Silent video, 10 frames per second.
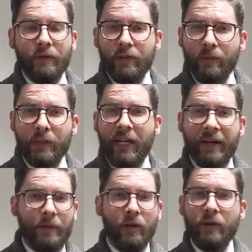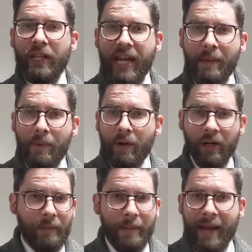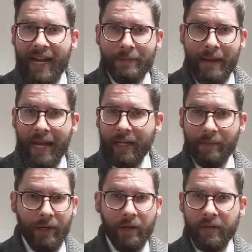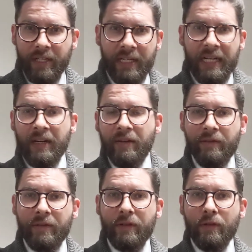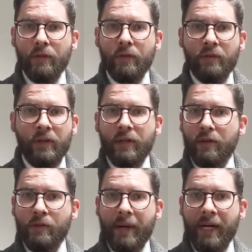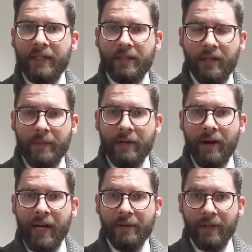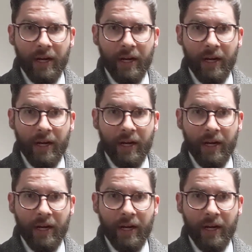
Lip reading: It's almost like I'm going to the airport, I've got my bags packed, and I'm going to D for two bars. It's going to be great.